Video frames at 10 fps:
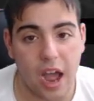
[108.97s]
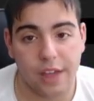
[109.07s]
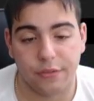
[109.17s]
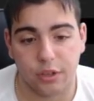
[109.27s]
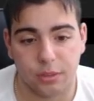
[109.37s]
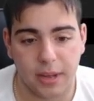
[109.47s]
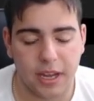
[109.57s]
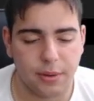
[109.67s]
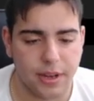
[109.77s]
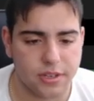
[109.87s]
I feel. But
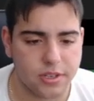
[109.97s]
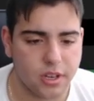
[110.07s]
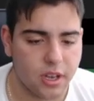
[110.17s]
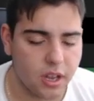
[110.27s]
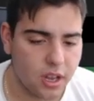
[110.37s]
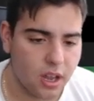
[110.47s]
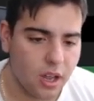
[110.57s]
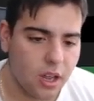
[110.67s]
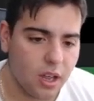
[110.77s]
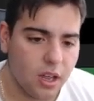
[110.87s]
anyways,
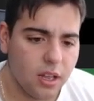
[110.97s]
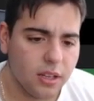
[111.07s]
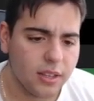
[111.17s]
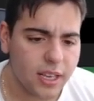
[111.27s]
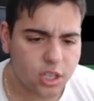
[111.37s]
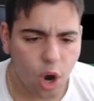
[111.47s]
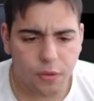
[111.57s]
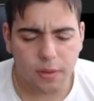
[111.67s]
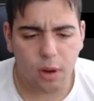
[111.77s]
let's go over the